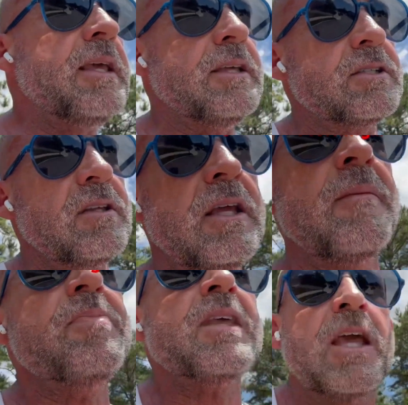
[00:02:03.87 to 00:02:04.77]
easily.
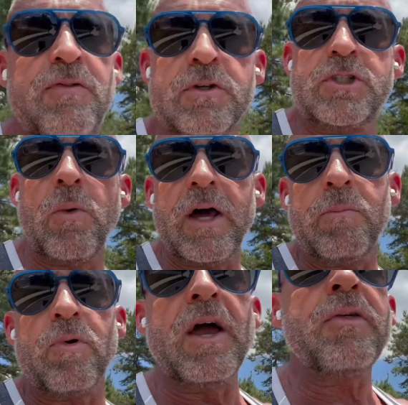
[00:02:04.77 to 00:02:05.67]
If you're so out of
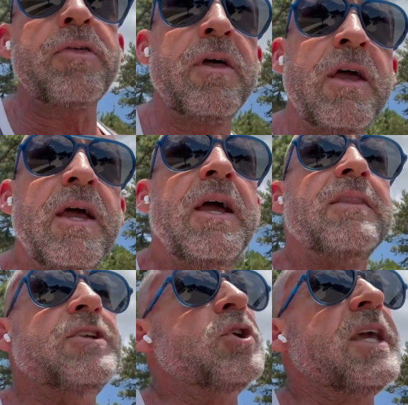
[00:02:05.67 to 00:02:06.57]
breath
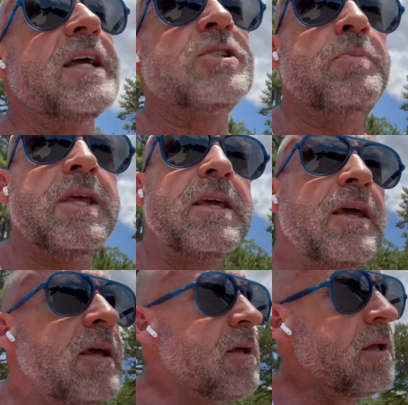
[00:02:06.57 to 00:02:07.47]
that you can't speak,
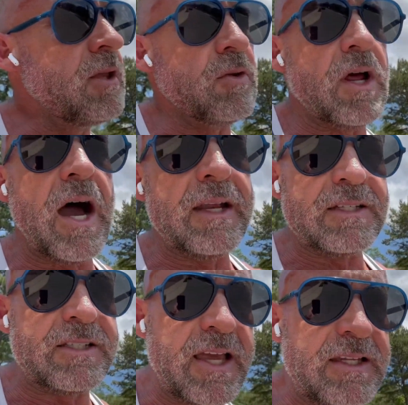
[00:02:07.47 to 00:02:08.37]
you're not in a
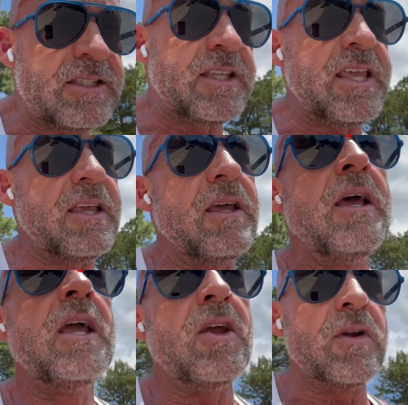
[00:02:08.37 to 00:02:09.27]
steady state.
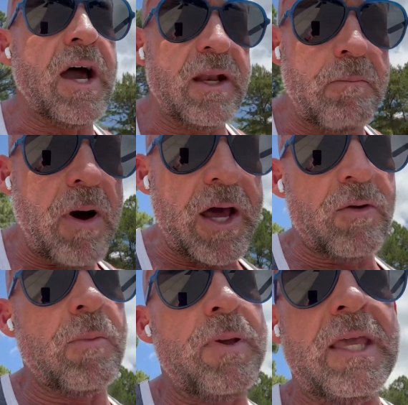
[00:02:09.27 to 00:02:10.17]
You're not in a
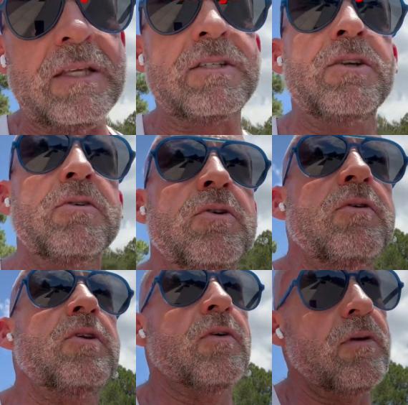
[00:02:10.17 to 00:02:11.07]
moderate pace.
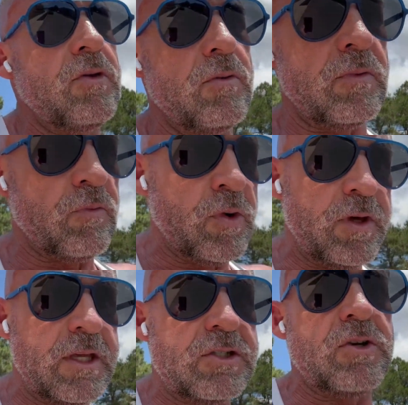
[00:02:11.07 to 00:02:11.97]
You're
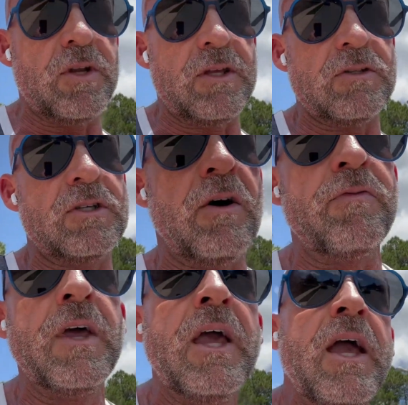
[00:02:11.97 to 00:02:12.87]
really exerting
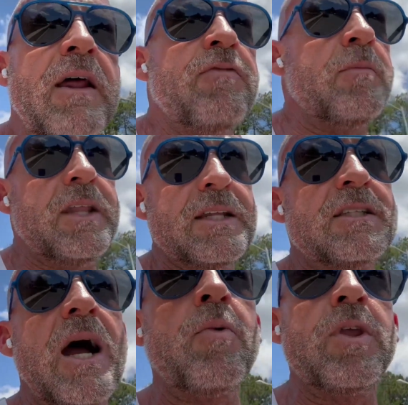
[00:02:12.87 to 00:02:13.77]
yourself. And for me, that's
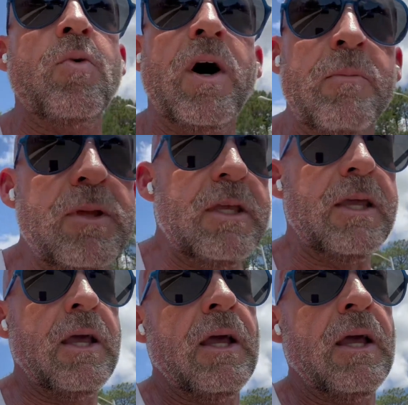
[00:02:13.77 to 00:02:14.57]
not where you want to be.